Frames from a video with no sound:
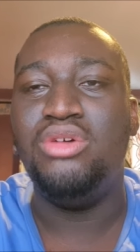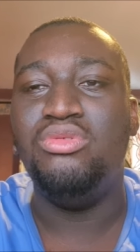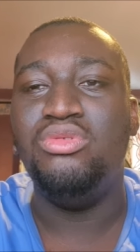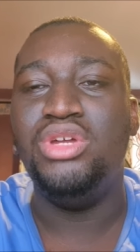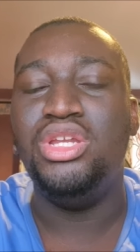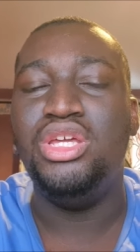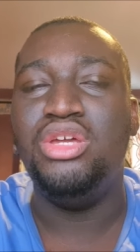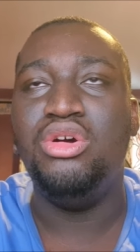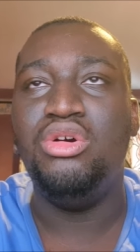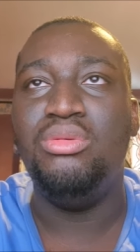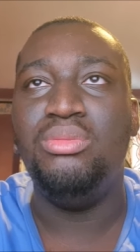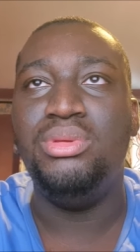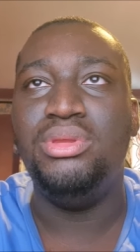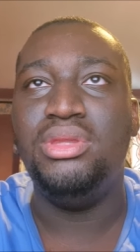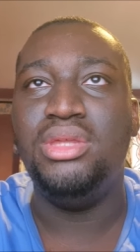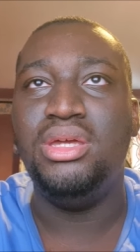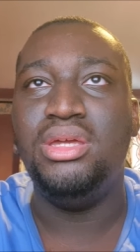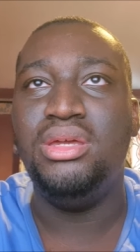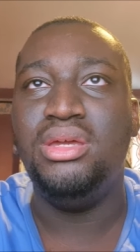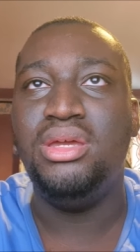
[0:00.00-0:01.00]
And I really hope
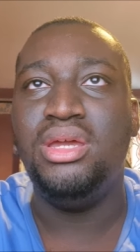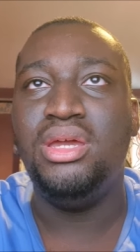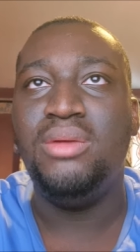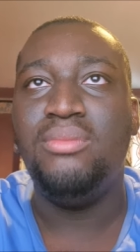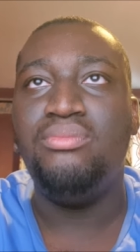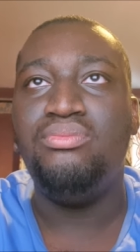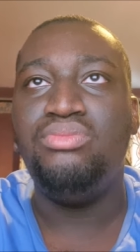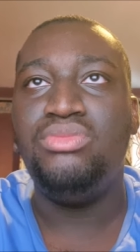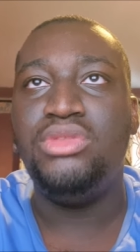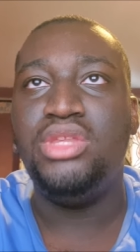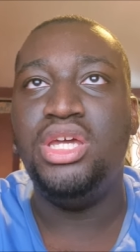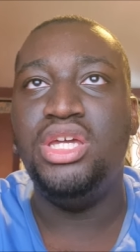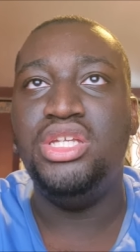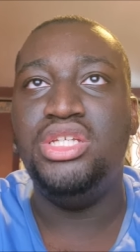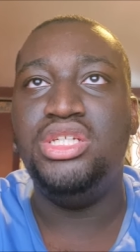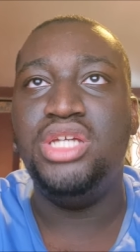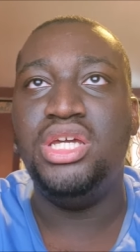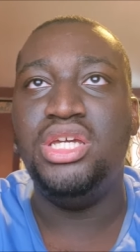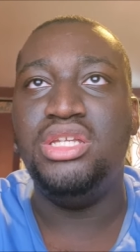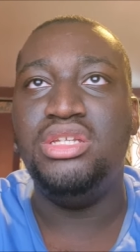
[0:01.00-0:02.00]
they
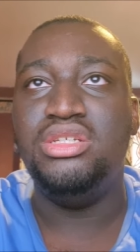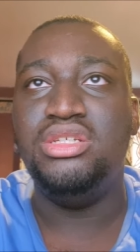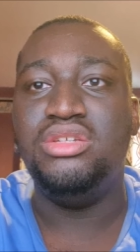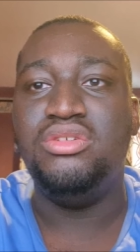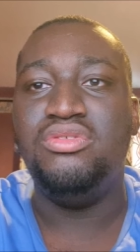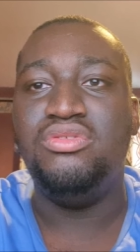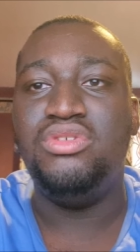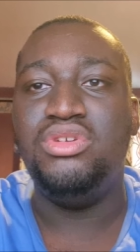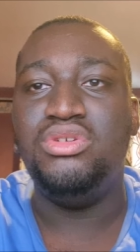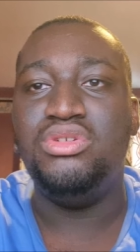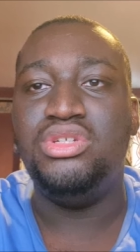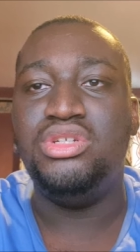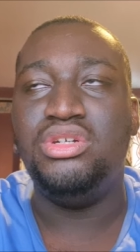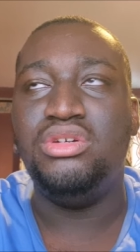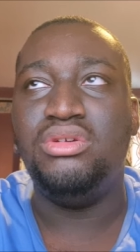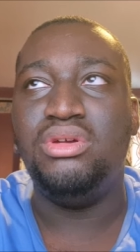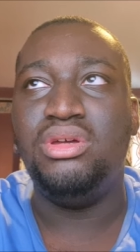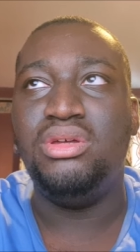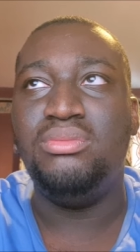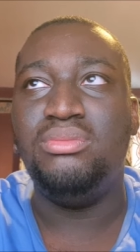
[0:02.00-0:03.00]
they change in the
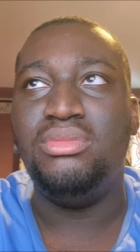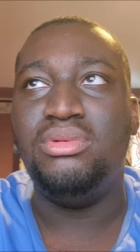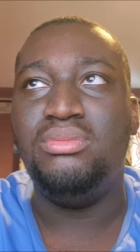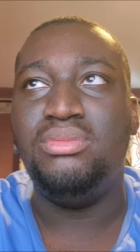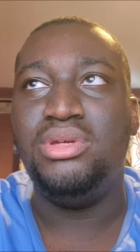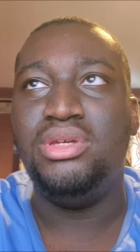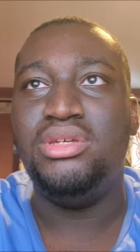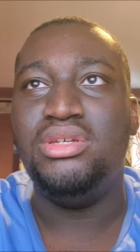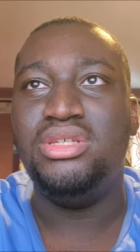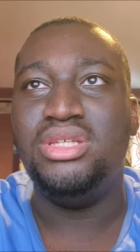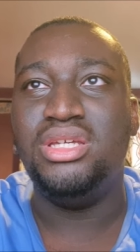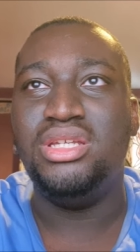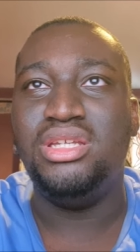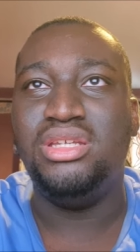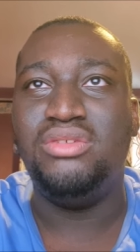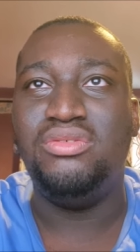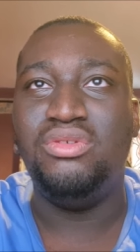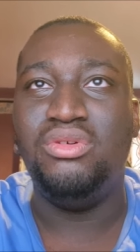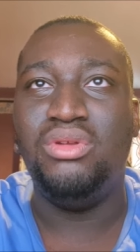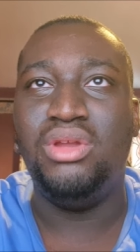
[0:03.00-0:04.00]
future because I
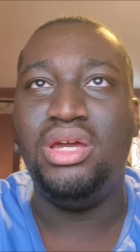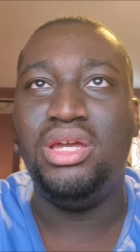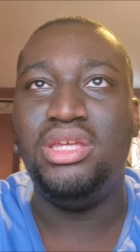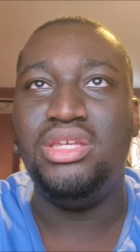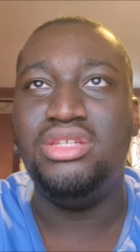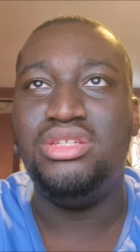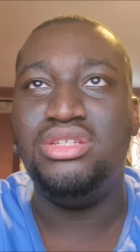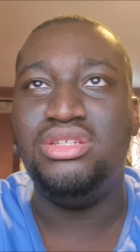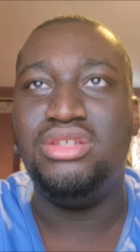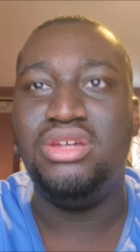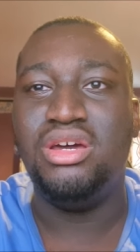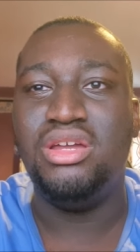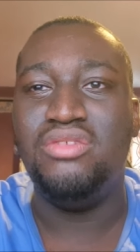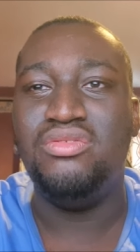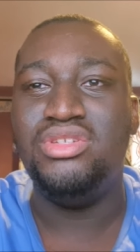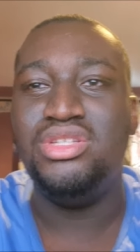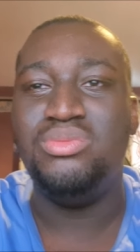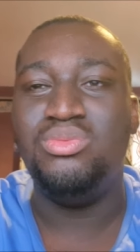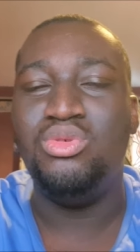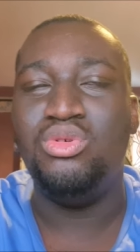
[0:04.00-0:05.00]
just feel like it's just
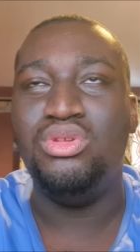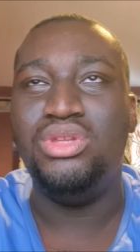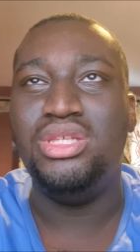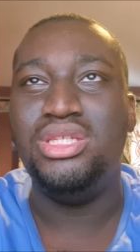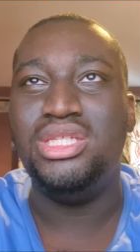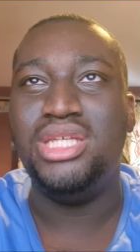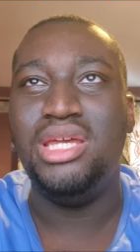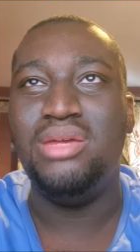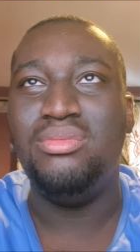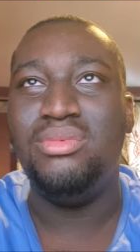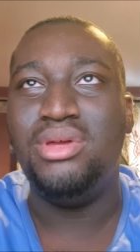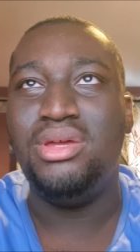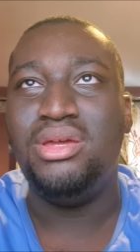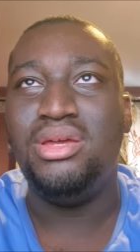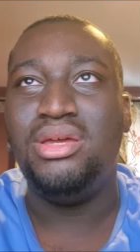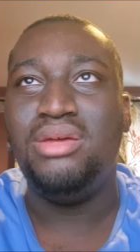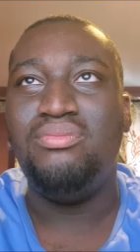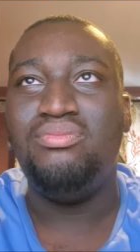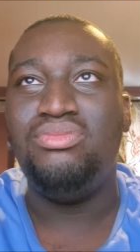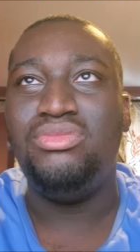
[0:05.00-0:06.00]
kind of just more of the same
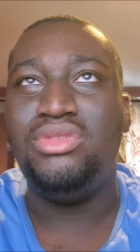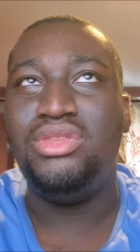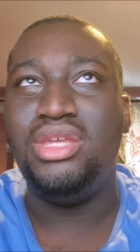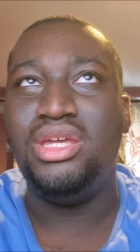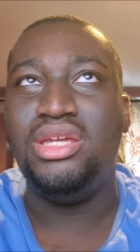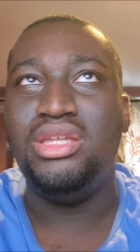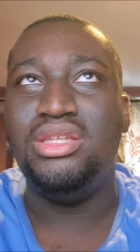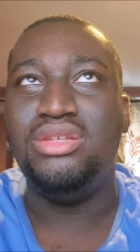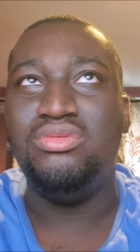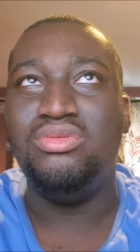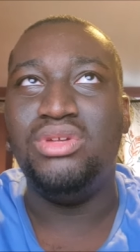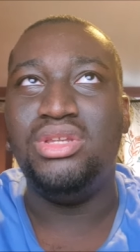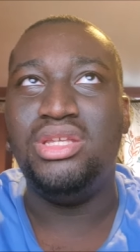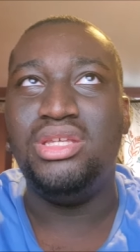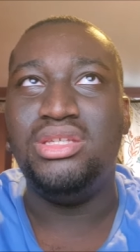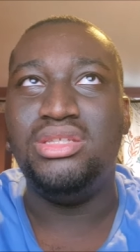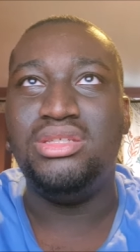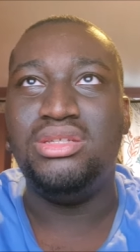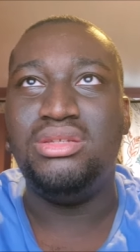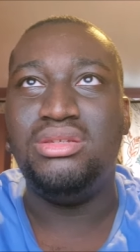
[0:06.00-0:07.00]
thing. There
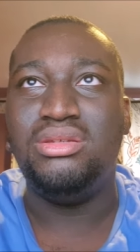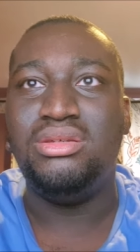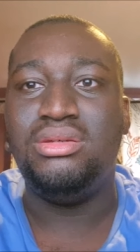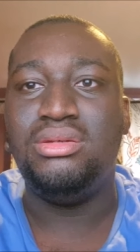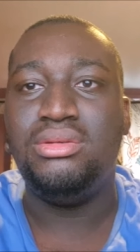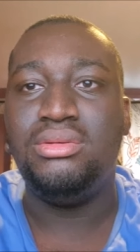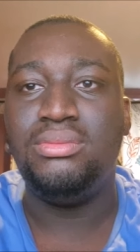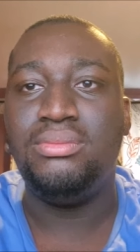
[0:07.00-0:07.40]
really isn't